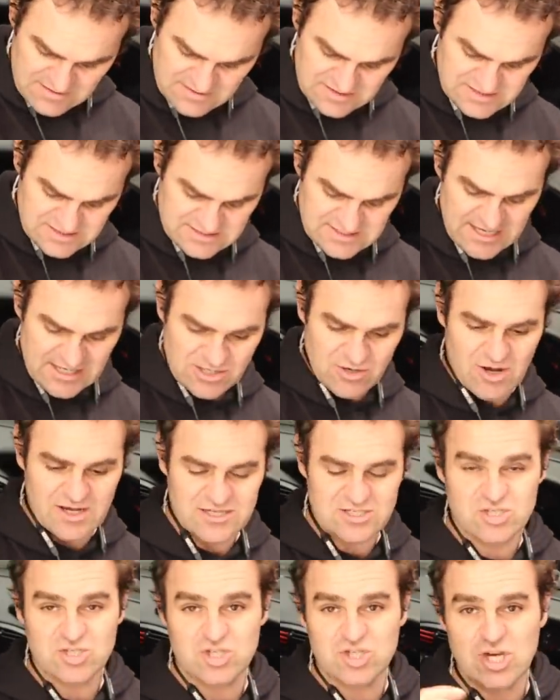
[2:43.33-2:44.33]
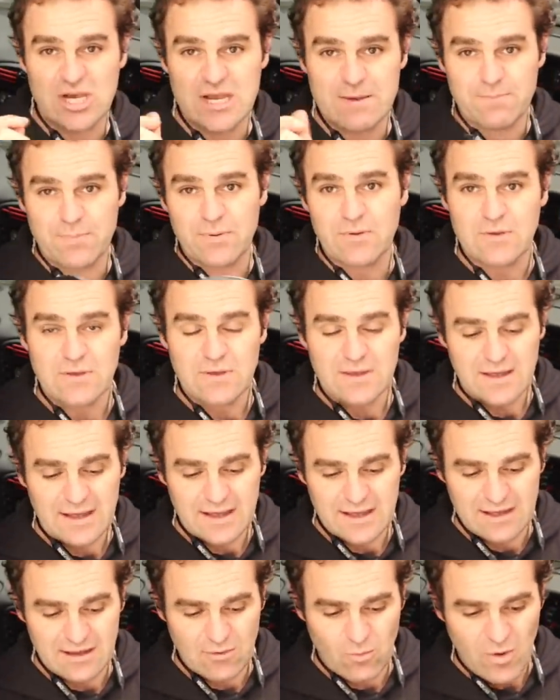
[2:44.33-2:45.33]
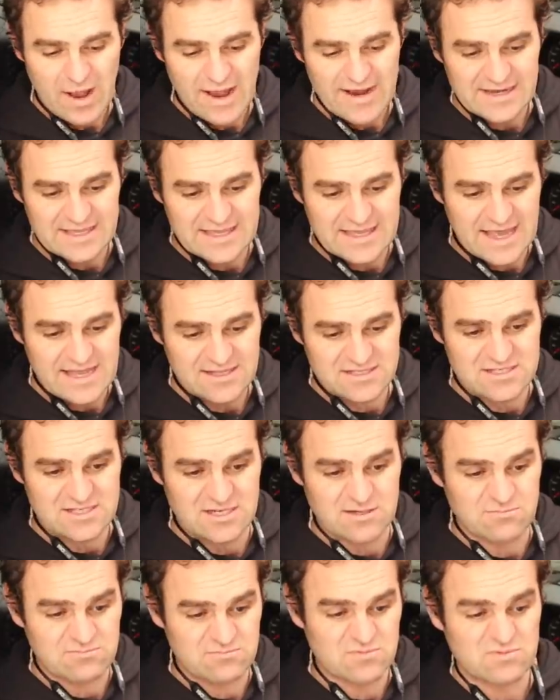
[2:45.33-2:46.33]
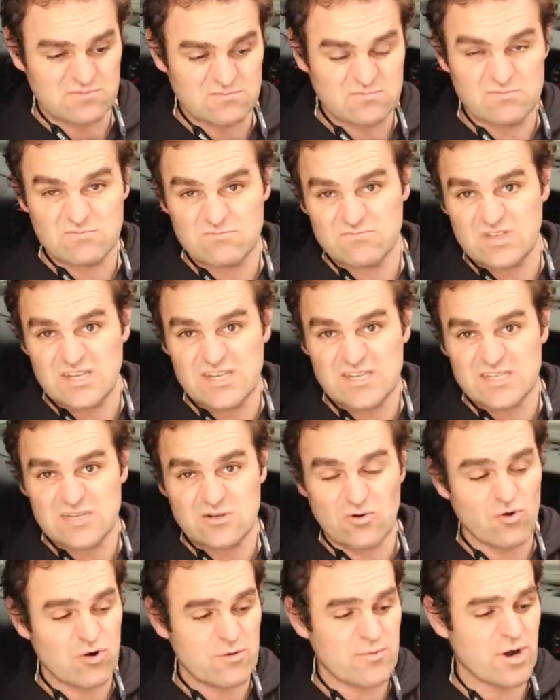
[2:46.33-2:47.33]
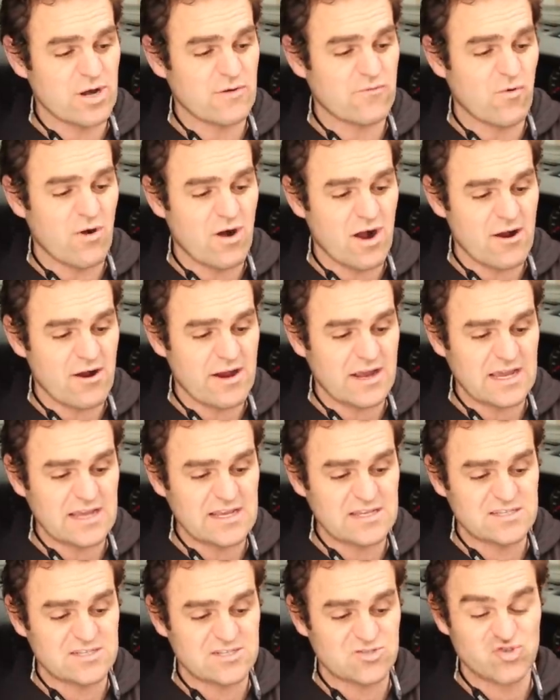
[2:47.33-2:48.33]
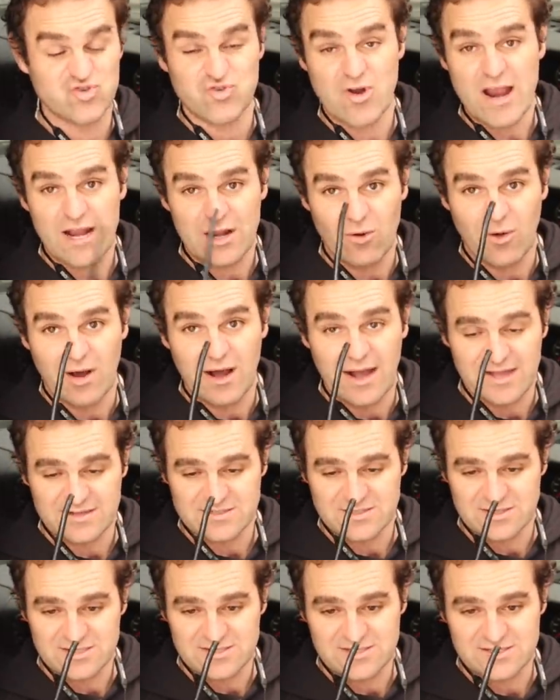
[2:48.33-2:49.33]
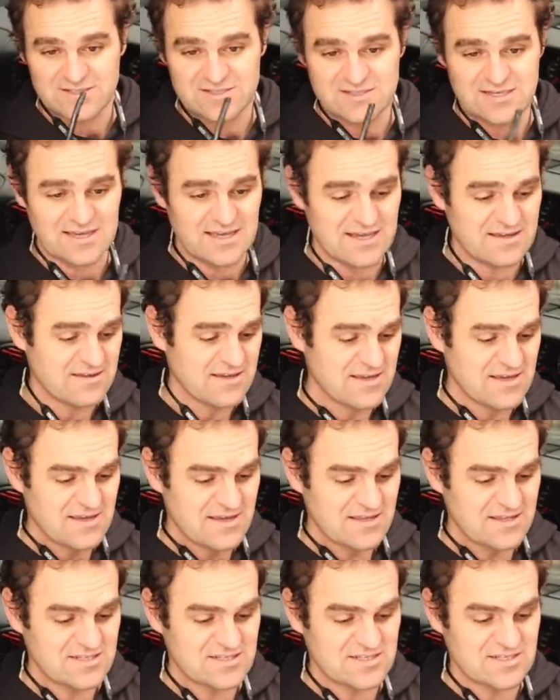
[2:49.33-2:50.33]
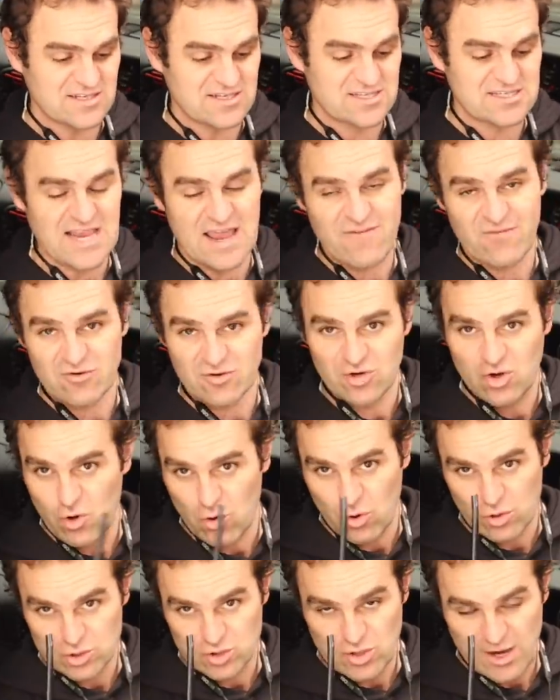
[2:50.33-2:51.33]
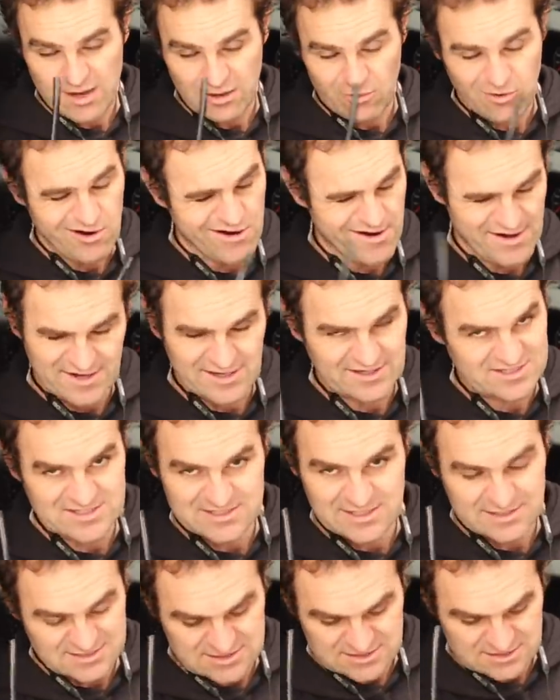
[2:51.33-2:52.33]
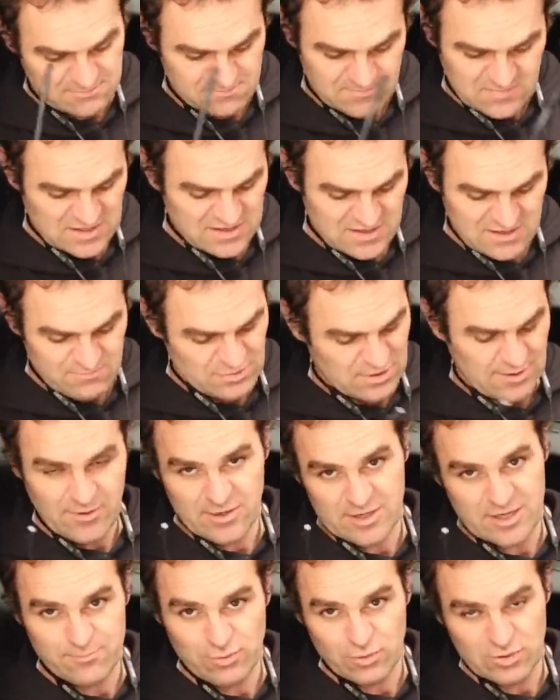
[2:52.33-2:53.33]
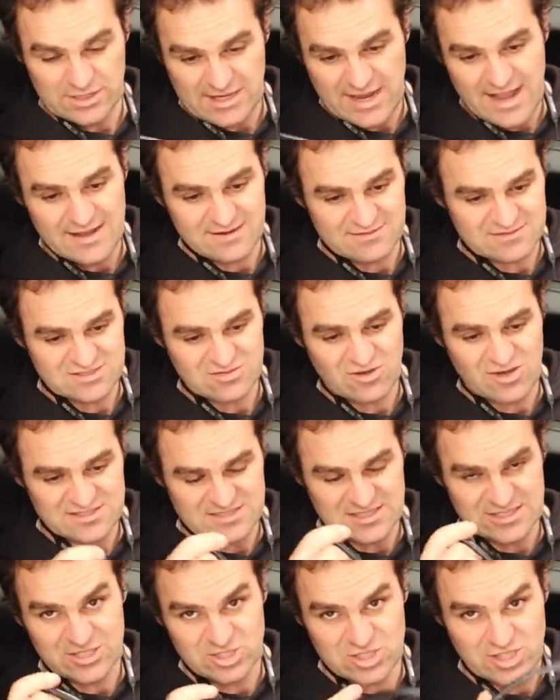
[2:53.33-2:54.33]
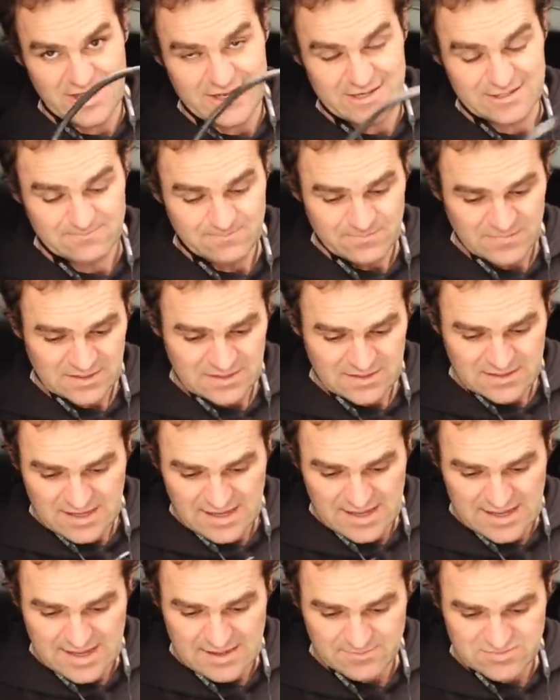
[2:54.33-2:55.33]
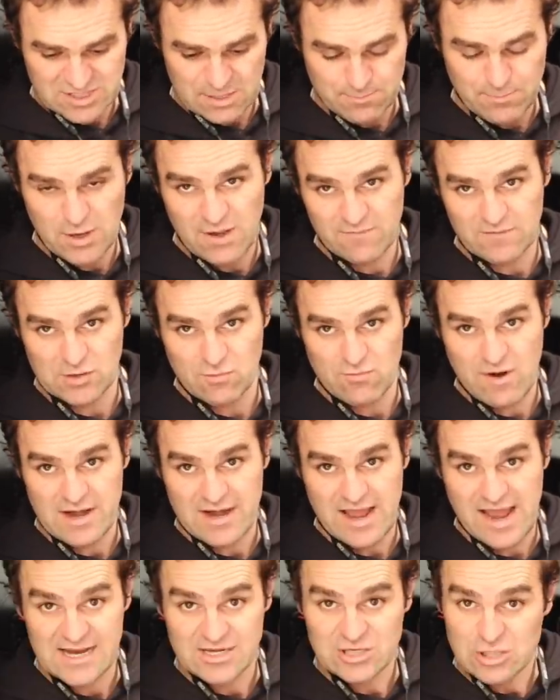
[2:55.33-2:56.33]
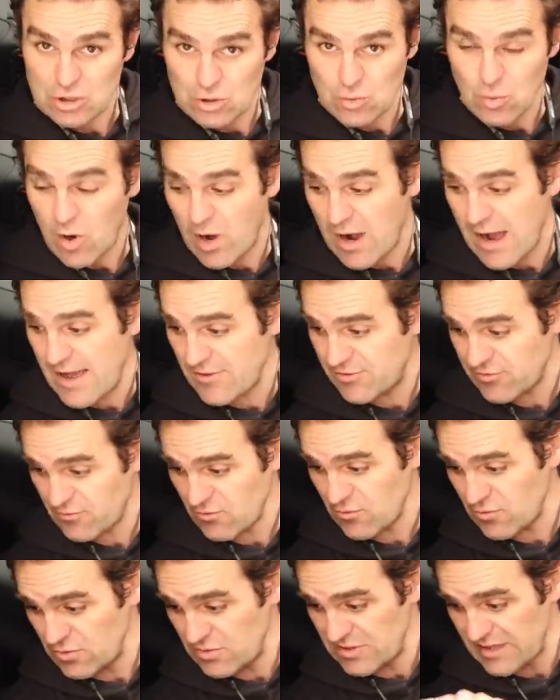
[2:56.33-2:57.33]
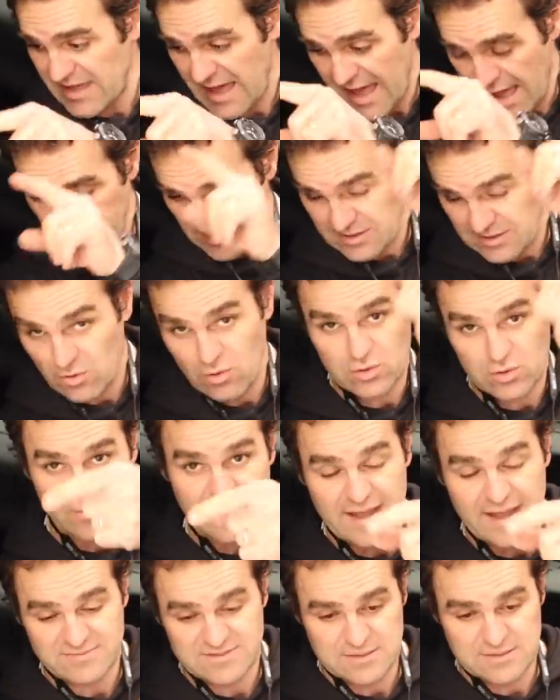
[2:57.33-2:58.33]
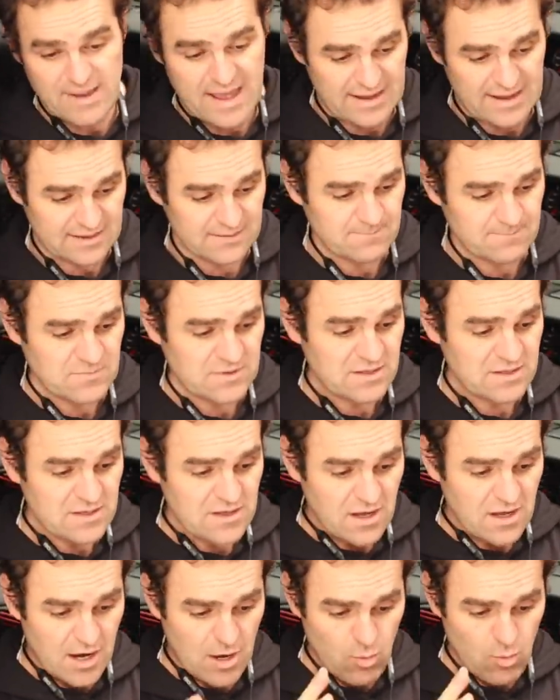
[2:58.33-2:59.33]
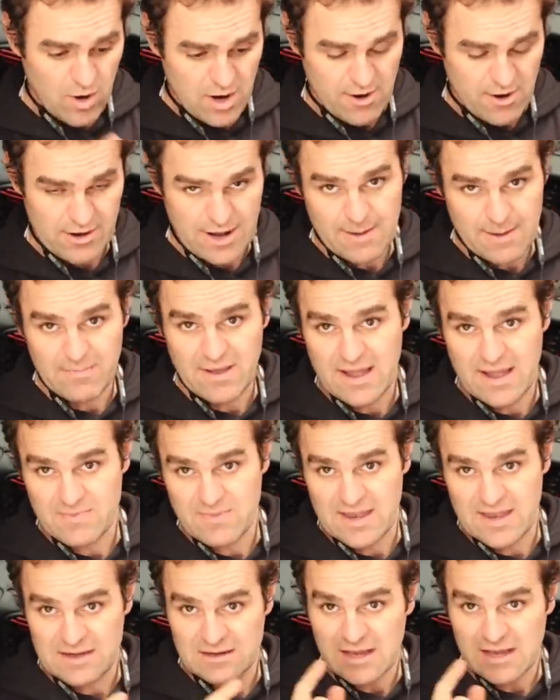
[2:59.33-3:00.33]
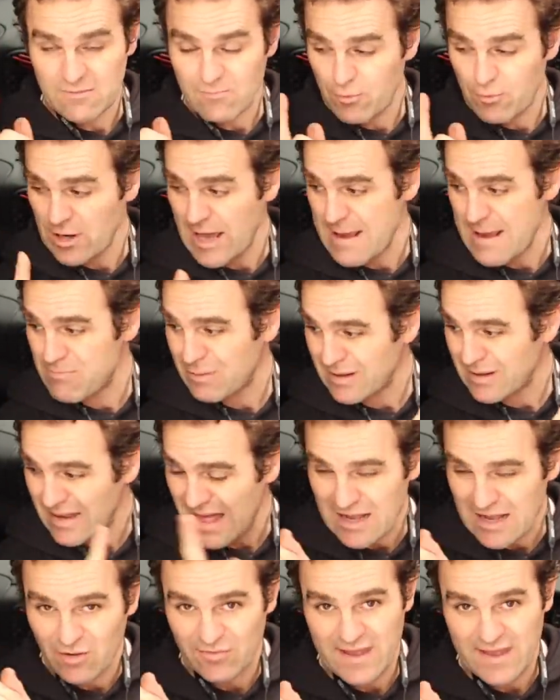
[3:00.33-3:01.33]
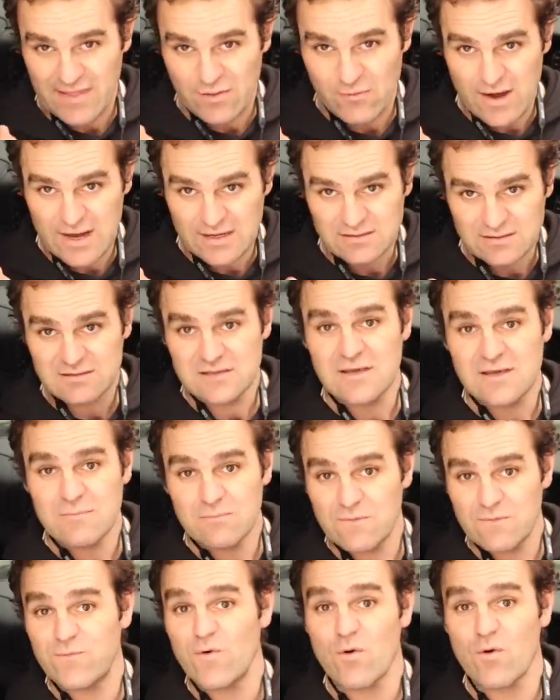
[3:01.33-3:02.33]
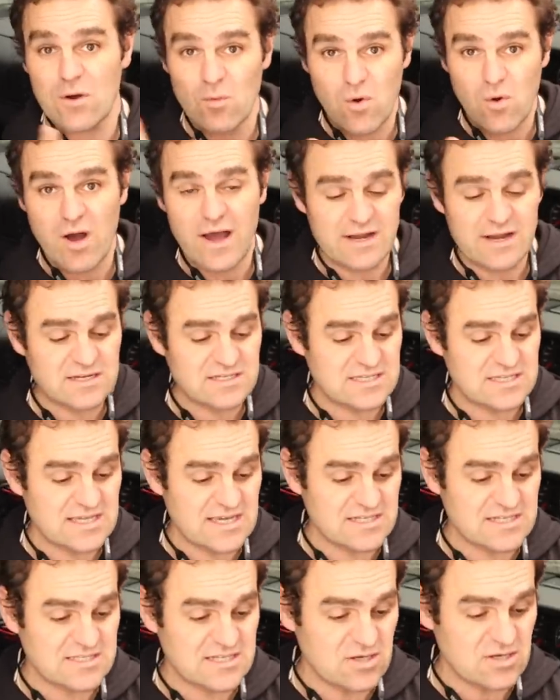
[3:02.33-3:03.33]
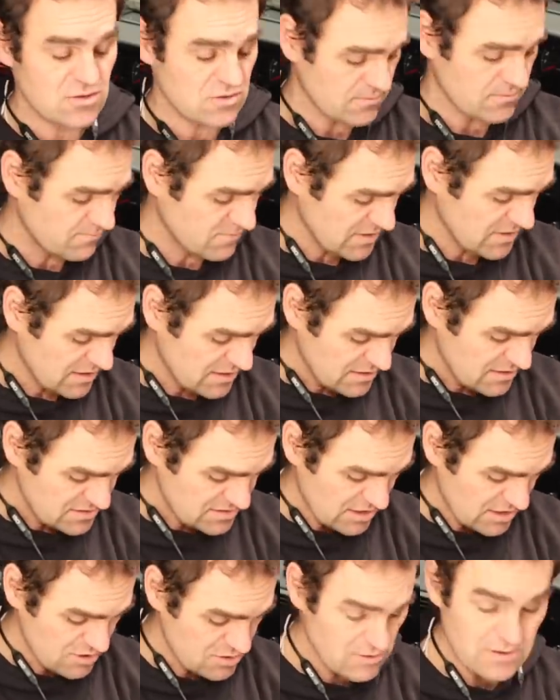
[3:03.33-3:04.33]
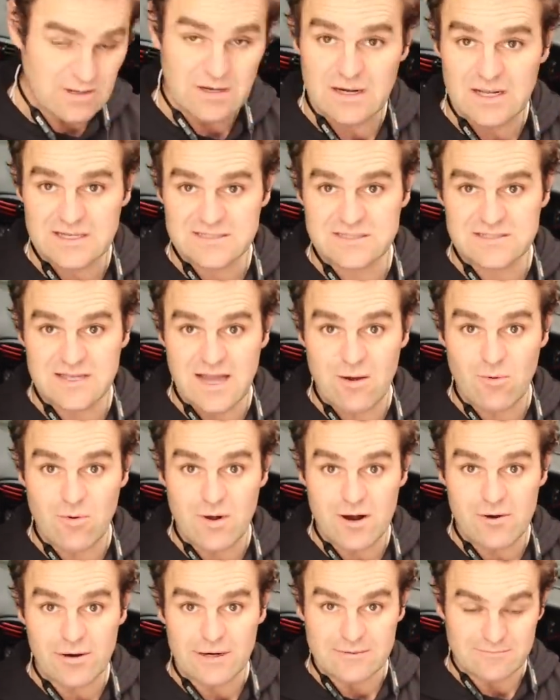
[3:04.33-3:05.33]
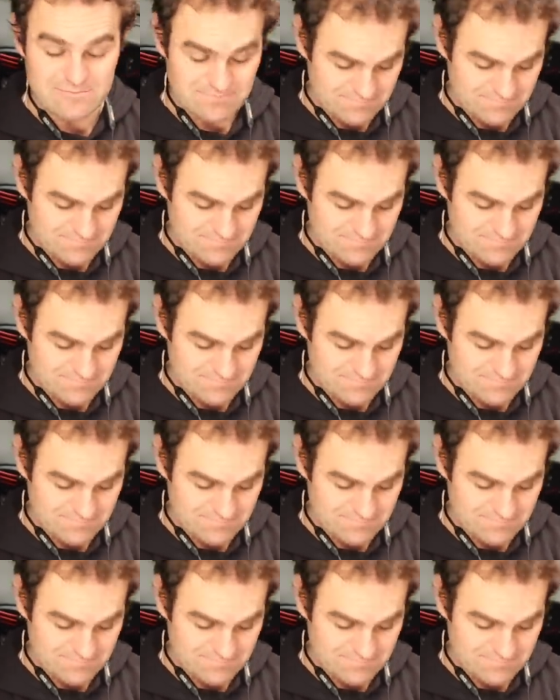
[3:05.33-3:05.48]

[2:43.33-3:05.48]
This is a nice, cheap way to get some decent automotive wiring is trailer wire. So this is a 7-core trailer wire. I need six of them, but I'm not going to pull it out. It's nicely insulated. So perfect to run a new wire through the cabin all the way up to the back. I'll wire it up and then put a plug on the end before I wire it into the ECU. So let's start wiring.